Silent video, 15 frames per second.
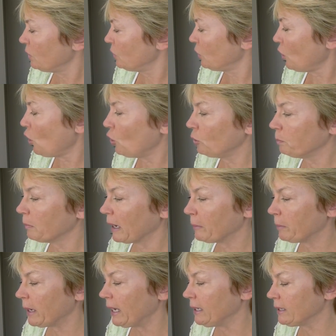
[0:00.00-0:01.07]
to hold my
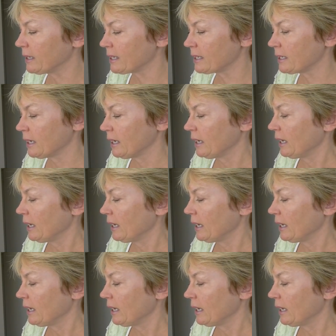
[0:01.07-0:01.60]
paints,